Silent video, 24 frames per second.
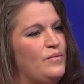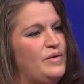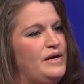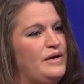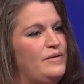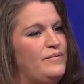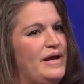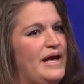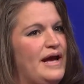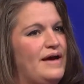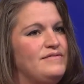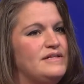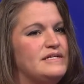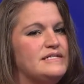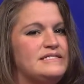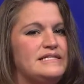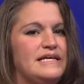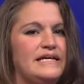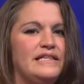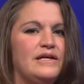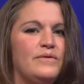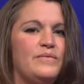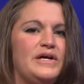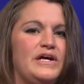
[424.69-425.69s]
We have this
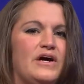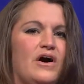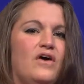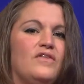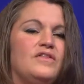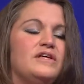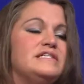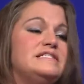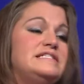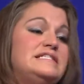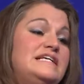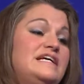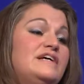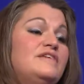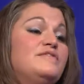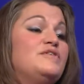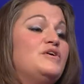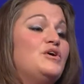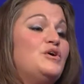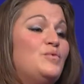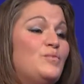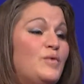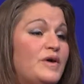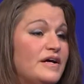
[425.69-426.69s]
thing that we call the Sea of
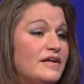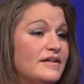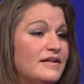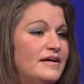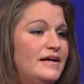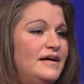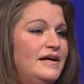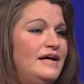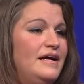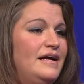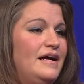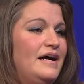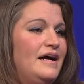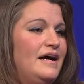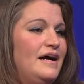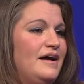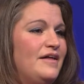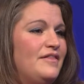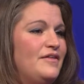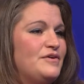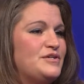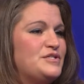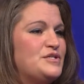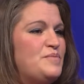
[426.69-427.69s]
Goodwill.
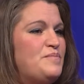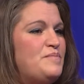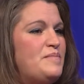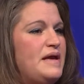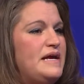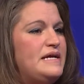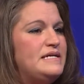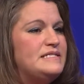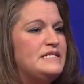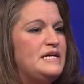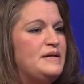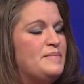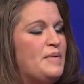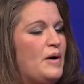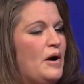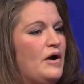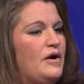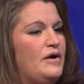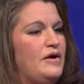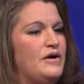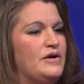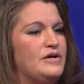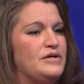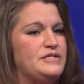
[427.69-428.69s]
There's amazing
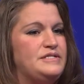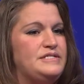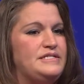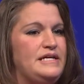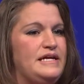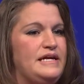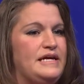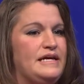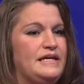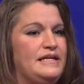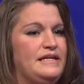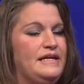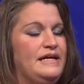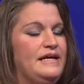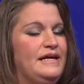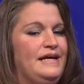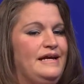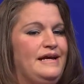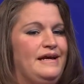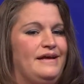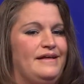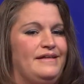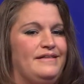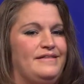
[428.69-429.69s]
partners in
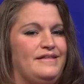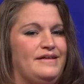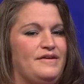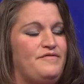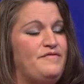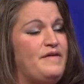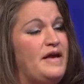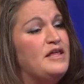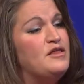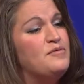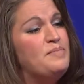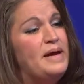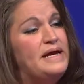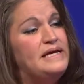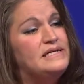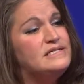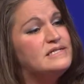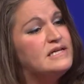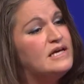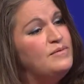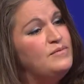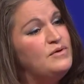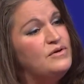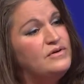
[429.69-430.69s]
the
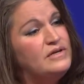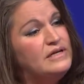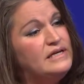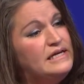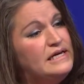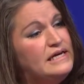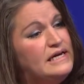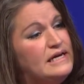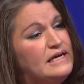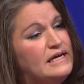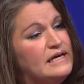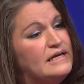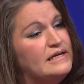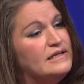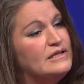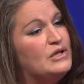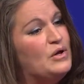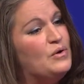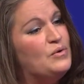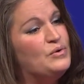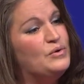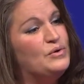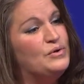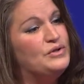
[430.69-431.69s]
faith-based community,
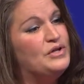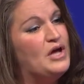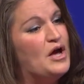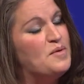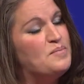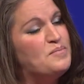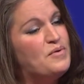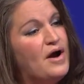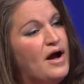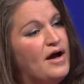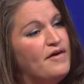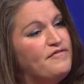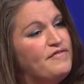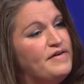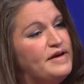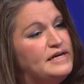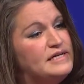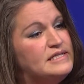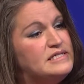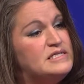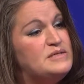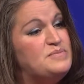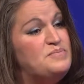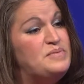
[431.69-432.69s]
local
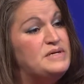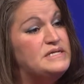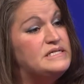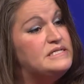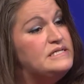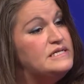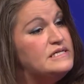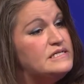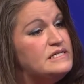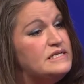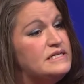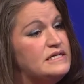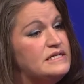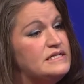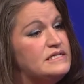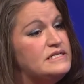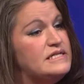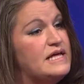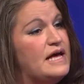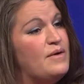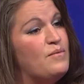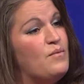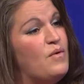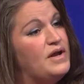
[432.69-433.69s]
nonprofits, businesses
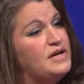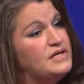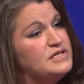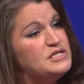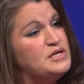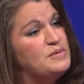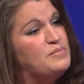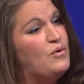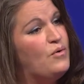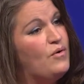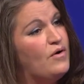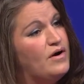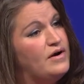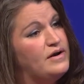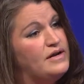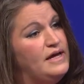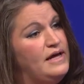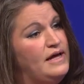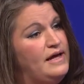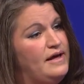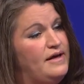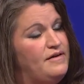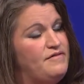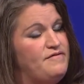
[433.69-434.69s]
that want to support
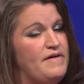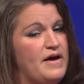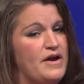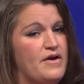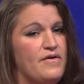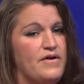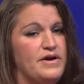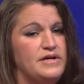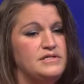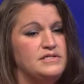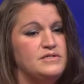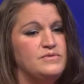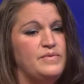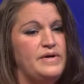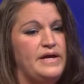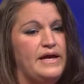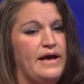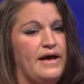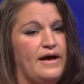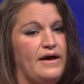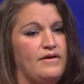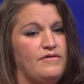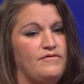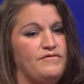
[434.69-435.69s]
veterans. We
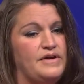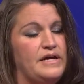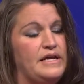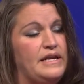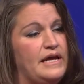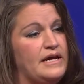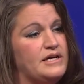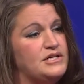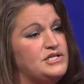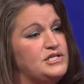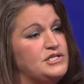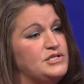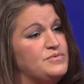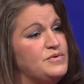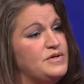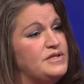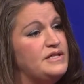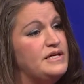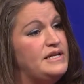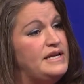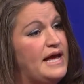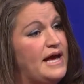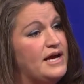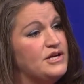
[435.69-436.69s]
have connections with
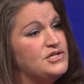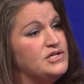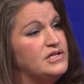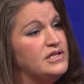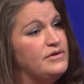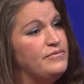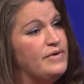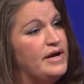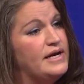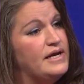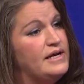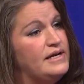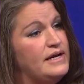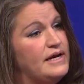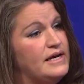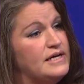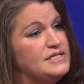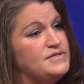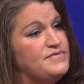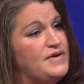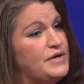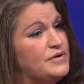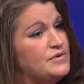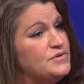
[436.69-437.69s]
the nationally
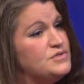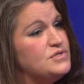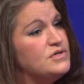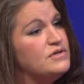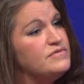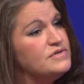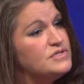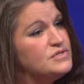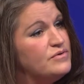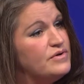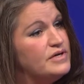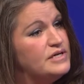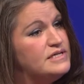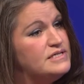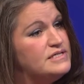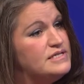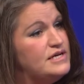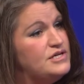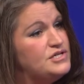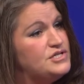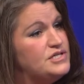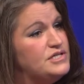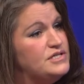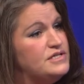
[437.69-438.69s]
recognized veteran service
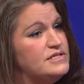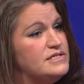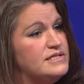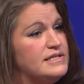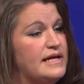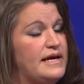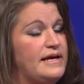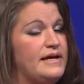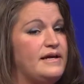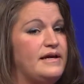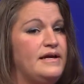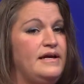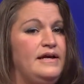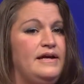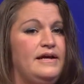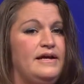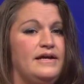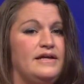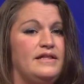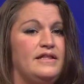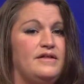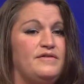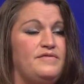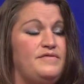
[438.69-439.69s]
organizations like
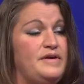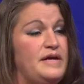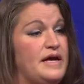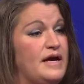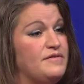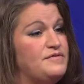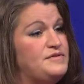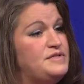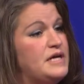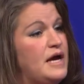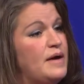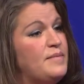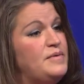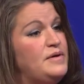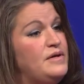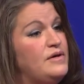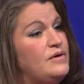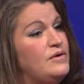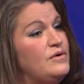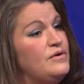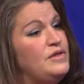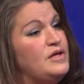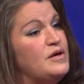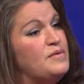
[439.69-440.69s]
the
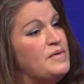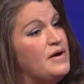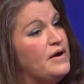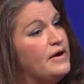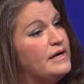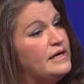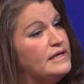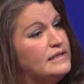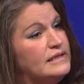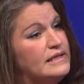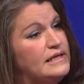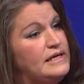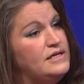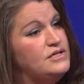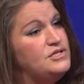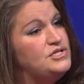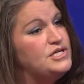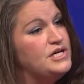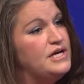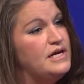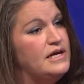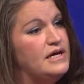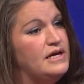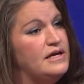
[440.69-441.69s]
VFW, the American
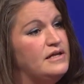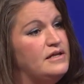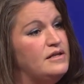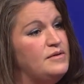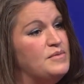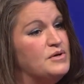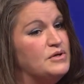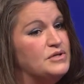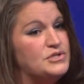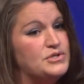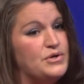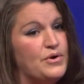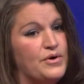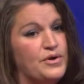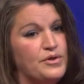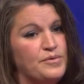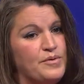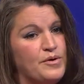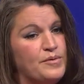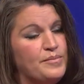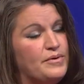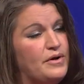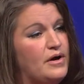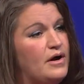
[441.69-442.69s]
Legion, the Military of the
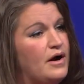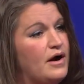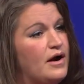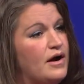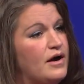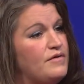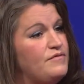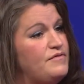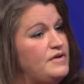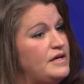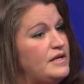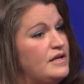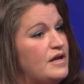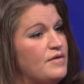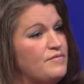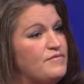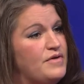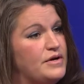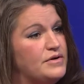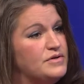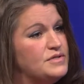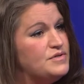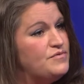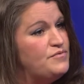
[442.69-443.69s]
Purple Heart, Vietnam
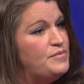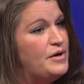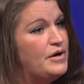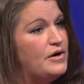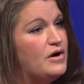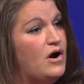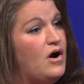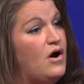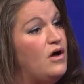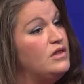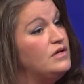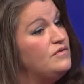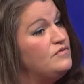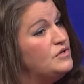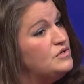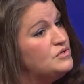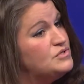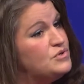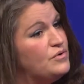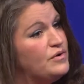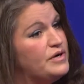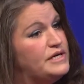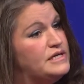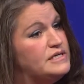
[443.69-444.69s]
Veterans of America, all of
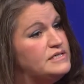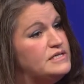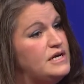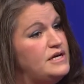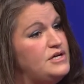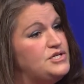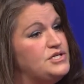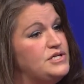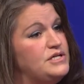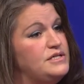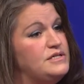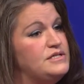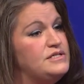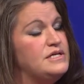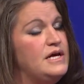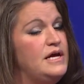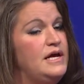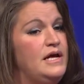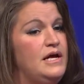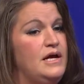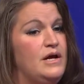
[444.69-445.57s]
those organizations.